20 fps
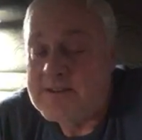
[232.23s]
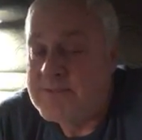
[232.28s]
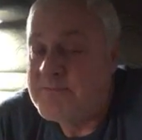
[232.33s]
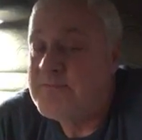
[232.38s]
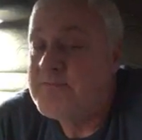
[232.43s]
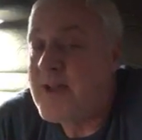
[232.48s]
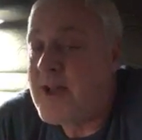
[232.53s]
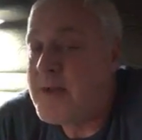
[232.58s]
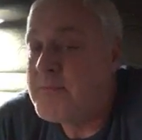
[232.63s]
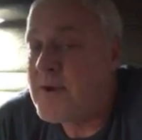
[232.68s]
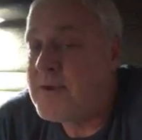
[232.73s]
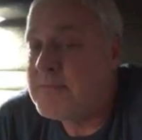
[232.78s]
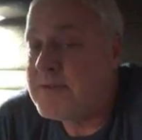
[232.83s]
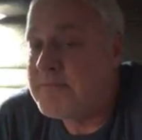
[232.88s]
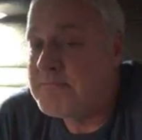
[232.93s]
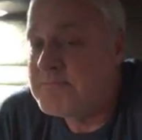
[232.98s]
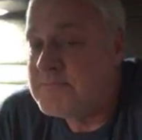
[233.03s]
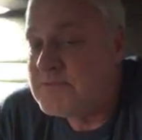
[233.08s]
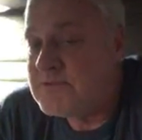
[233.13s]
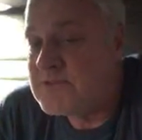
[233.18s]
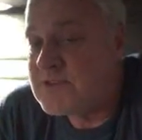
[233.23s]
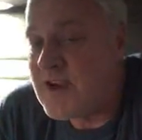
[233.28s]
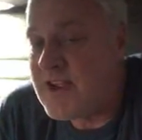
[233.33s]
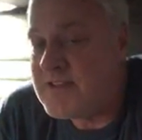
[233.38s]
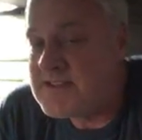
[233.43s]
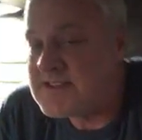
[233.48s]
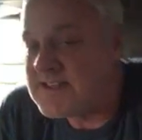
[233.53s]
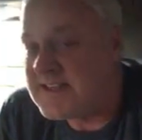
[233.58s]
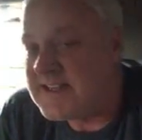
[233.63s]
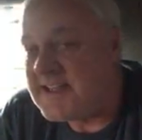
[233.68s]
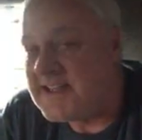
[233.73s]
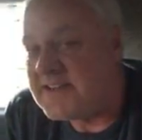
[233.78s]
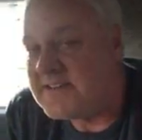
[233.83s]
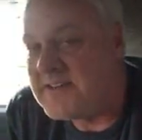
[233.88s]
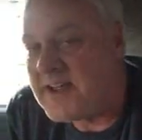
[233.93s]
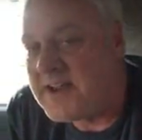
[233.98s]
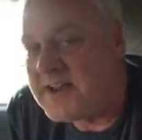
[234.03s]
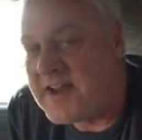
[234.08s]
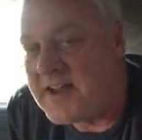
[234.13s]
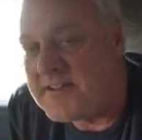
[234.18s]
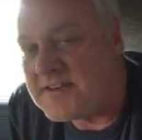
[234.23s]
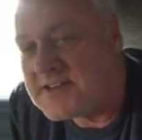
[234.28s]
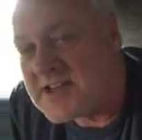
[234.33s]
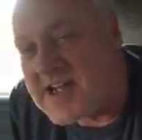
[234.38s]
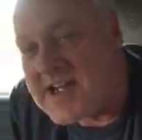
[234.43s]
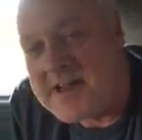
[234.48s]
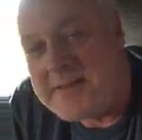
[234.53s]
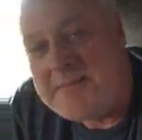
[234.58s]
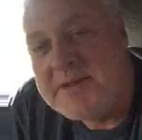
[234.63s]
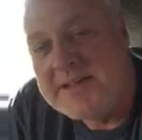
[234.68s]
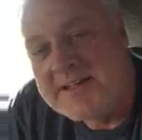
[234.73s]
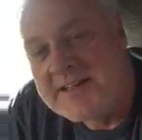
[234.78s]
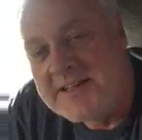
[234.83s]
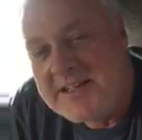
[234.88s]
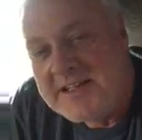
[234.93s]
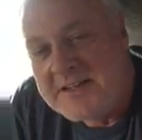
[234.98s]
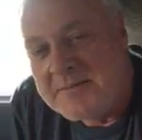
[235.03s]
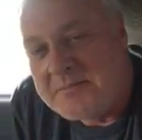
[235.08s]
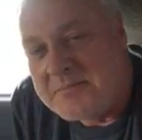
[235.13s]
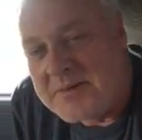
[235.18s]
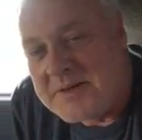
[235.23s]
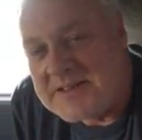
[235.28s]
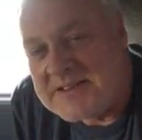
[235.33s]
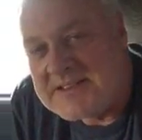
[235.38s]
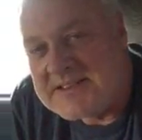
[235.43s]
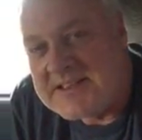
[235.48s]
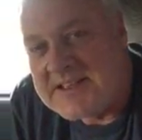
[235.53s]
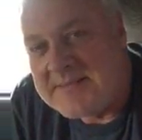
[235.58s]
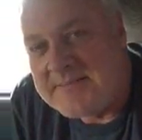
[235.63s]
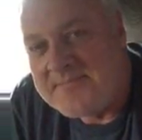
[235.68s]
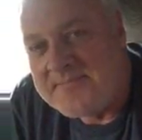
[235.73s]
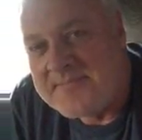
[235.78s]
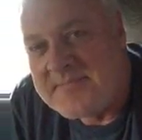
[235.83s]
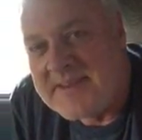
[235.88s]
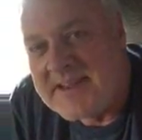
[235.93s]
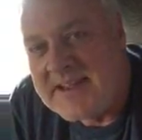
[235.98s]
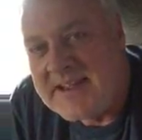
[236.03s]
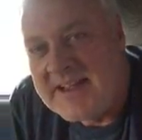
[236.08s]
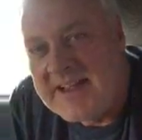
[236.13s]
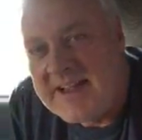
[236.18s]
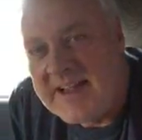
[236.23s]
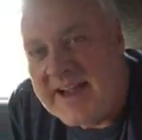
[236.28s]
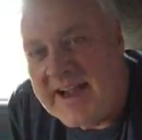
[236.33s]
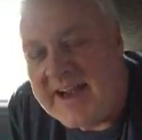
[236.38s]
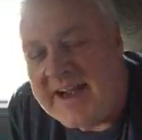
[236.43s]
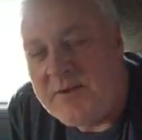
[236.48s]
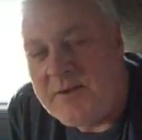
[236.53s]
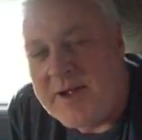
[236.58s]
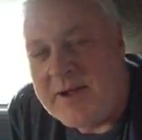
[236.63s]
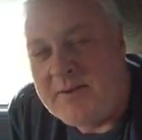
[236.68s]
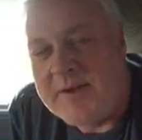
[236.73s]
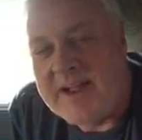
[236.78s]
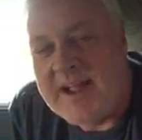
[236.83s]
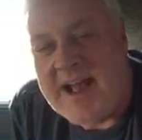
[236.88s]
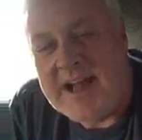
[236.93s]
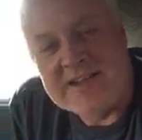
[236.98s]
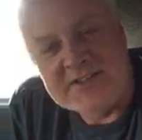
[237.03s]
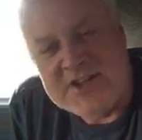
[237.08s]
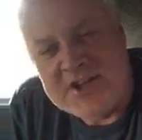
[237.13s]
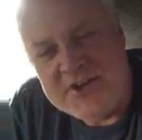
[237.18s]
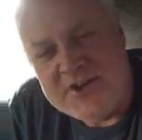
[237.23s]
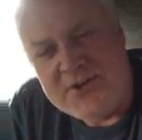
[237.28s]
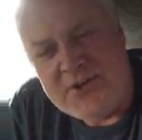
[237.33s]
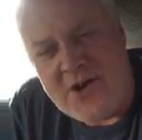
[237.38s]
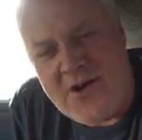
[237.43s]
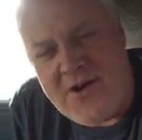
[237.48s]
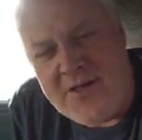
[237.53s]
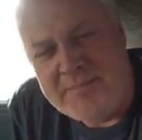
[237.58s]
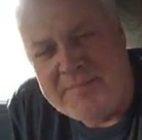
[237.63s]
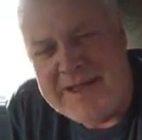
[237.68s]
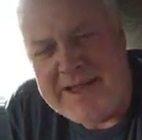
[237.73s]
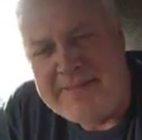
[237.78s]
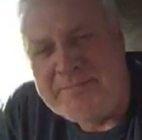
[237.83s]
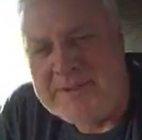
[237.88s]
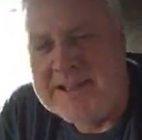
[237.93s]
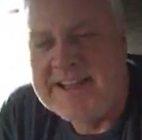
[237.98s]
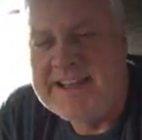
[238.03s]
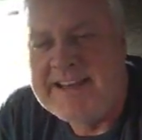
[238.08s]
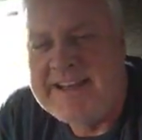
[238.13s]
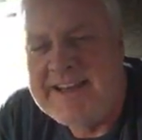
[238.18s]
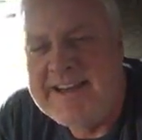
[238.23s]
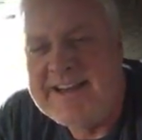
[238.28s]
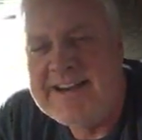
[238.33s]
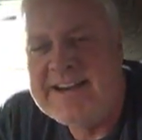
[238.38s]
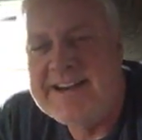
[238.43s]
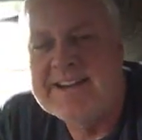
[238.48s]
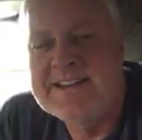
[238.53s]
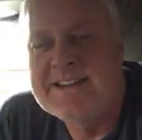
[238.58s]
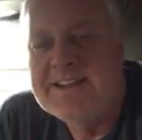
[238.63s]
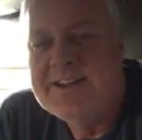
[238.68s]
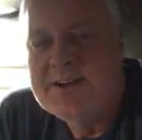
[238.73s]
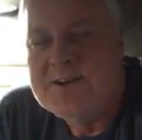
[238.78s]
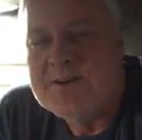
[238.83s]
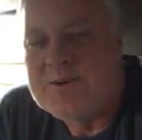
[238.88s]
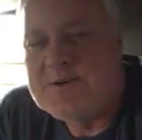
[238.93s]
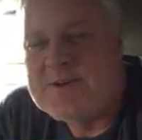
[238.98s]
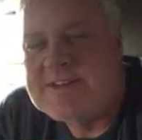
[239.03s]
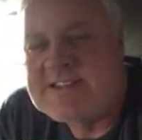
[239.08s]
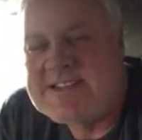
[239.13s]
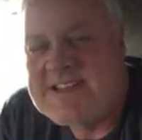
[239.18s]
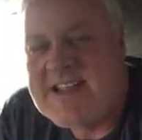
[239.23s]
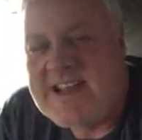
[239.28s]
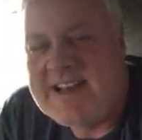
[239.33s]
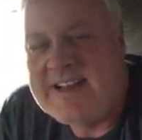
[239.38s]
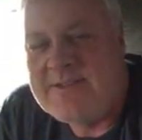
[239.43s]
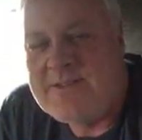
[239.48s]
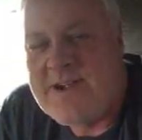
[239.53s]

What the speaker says: anyway, we got two old people in here who are setting records to the world of the YouTube community.